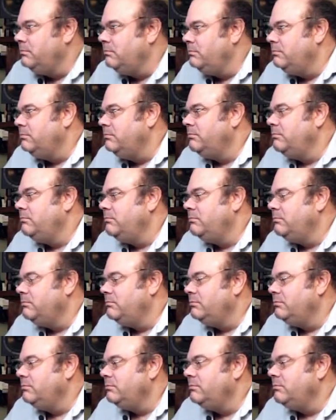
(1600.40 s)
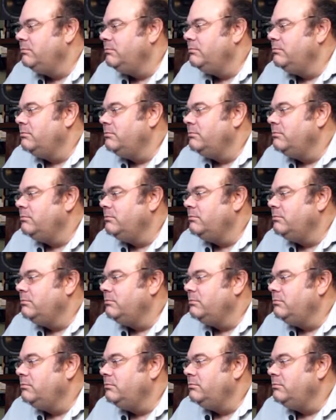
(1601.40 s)

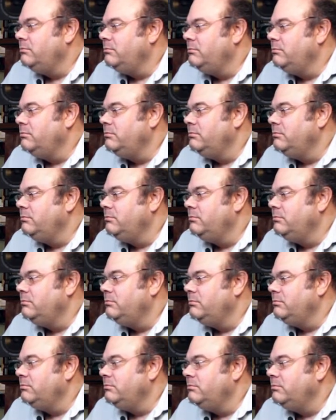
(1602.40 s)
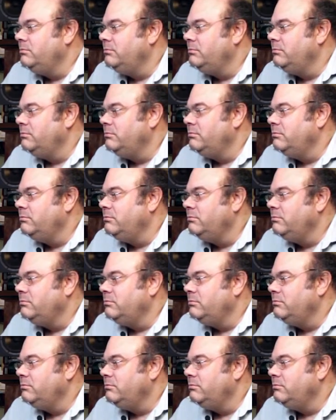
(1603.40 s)
This person isn't speaking.